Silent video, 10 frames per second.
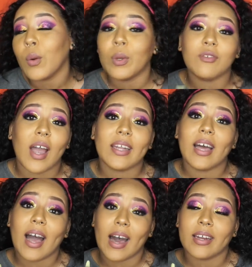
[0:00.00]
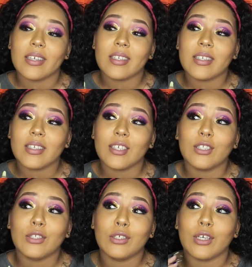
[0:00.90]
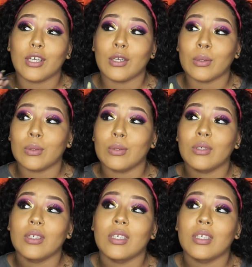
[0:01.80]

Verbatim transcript: we tried the hardest to you know